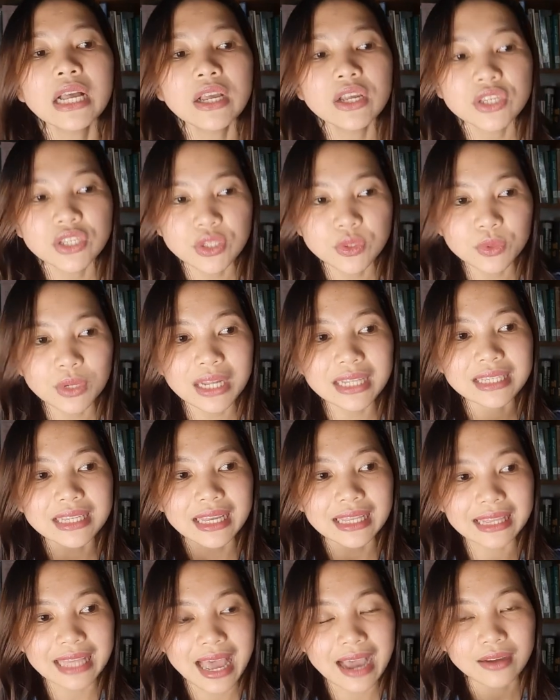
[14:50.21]
students'
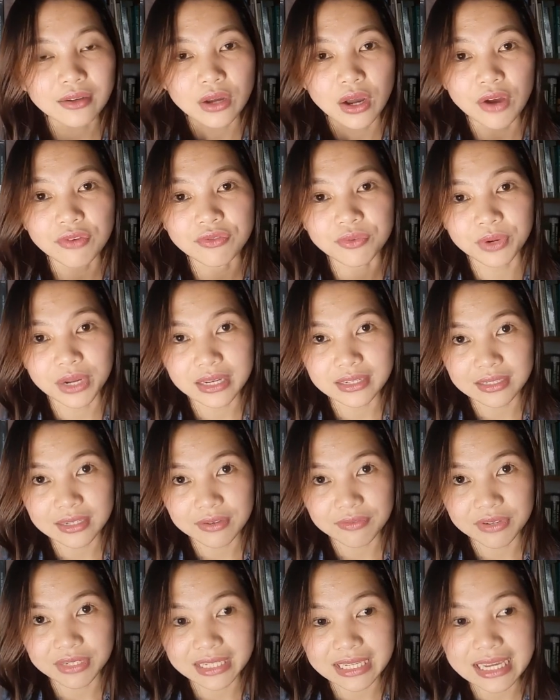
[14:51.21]
lack of
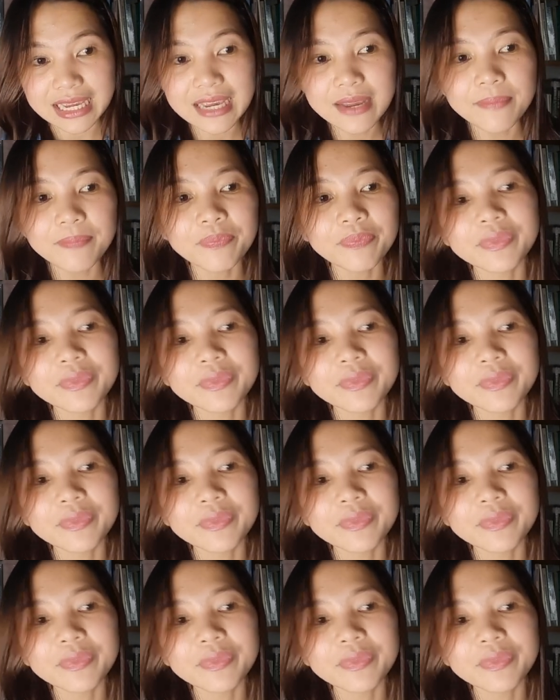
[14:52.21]
creativity.